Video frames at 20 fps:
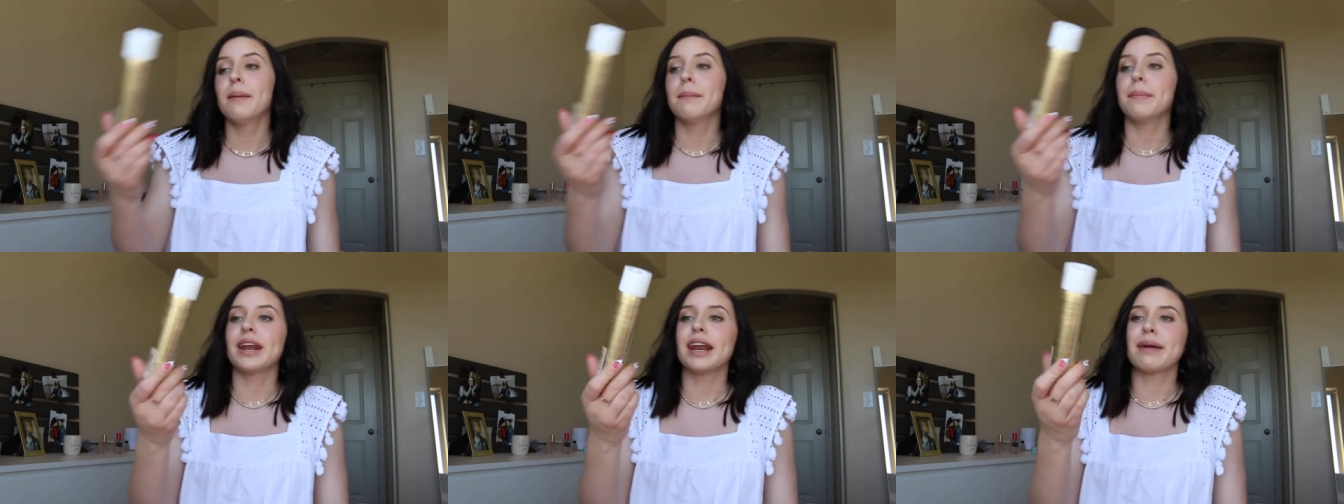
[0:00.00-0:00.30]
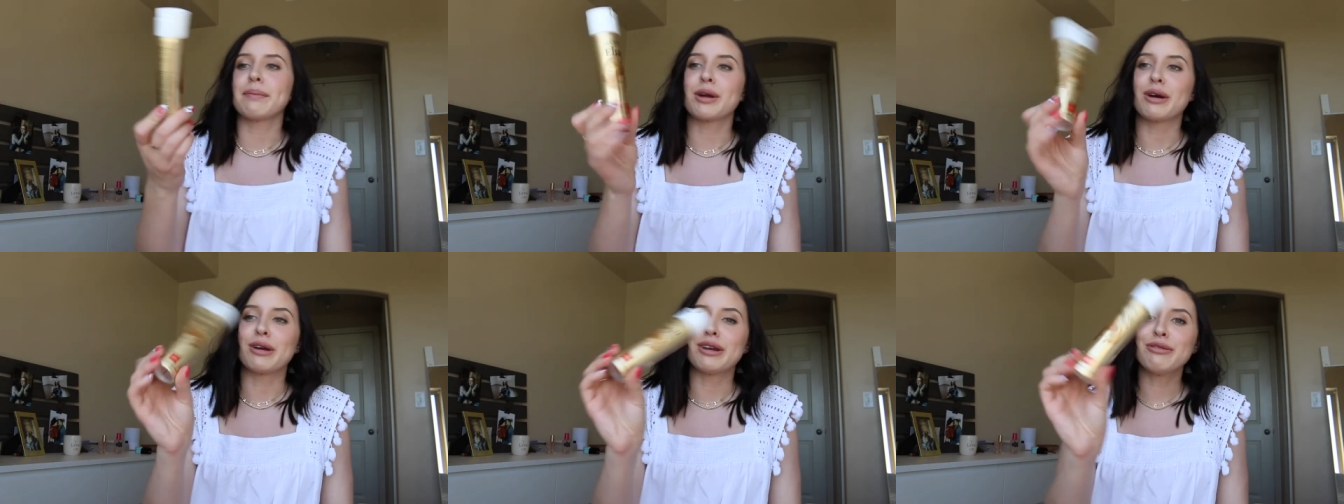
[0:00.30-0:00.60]
but
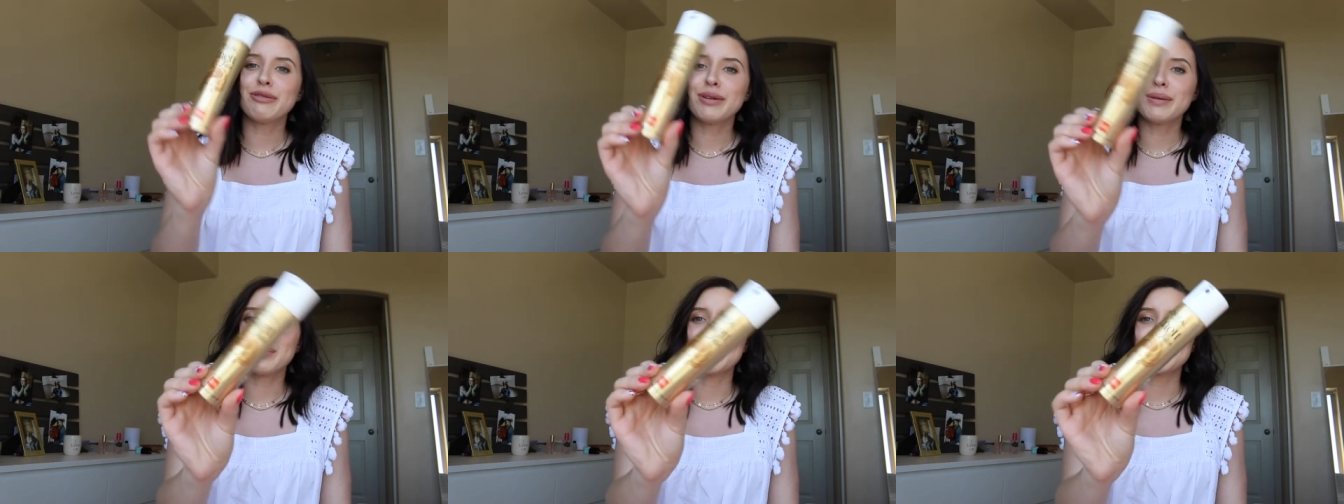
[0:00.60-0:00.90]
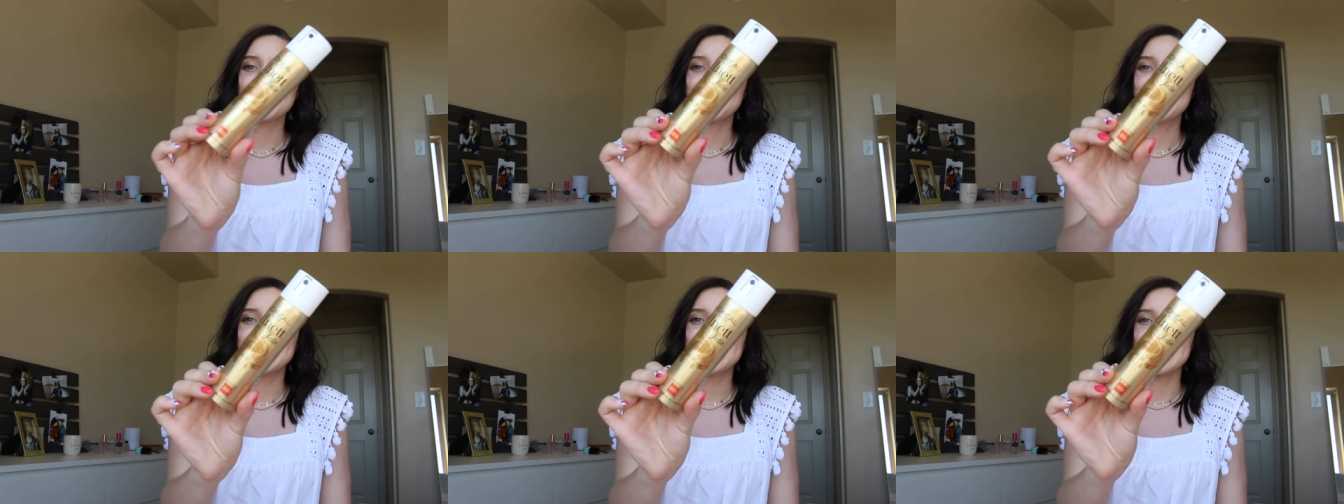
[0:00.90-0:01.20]
I'm gonna
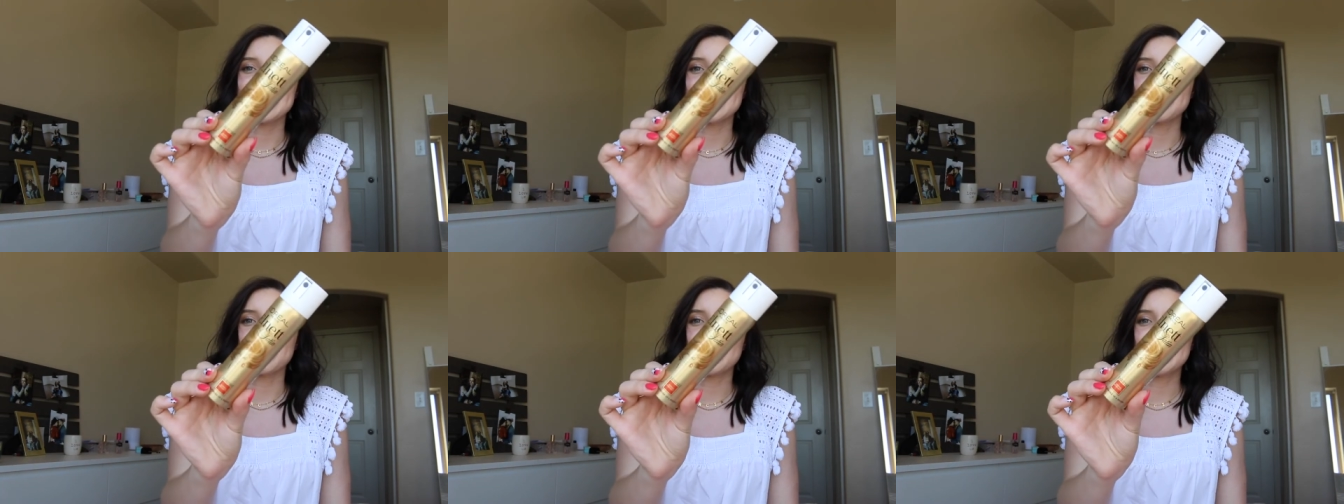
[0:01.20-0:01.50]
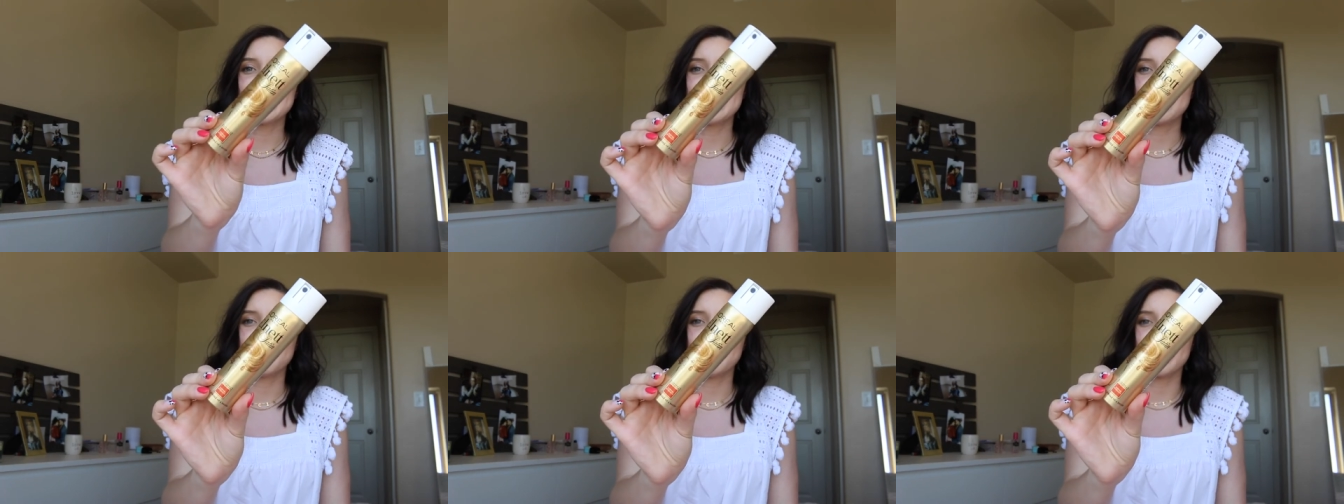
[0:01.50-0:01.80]
repurchase this
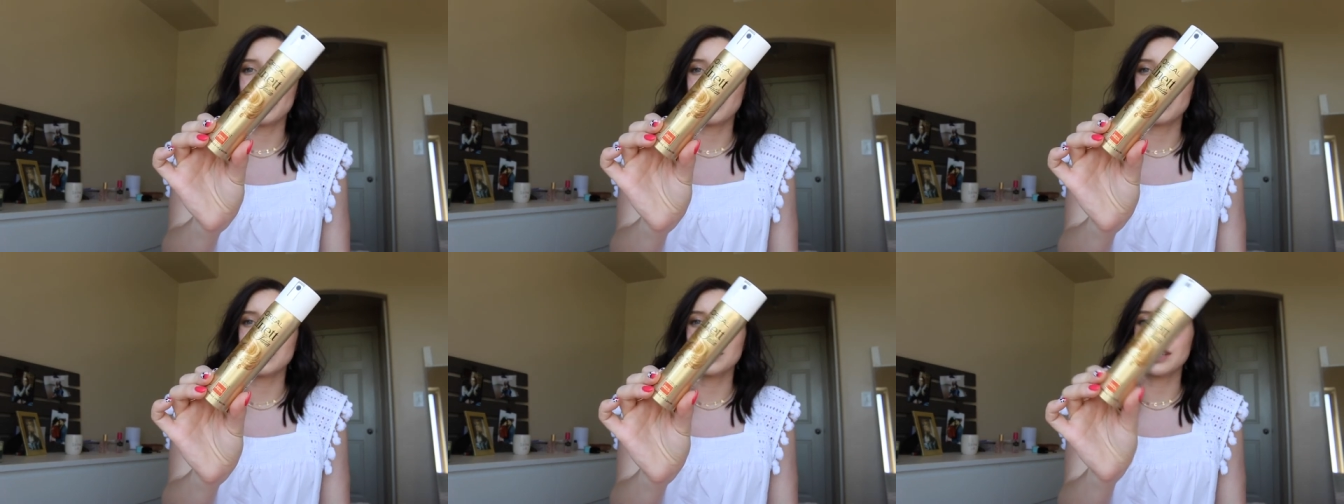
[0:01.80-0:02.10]
one in a bigger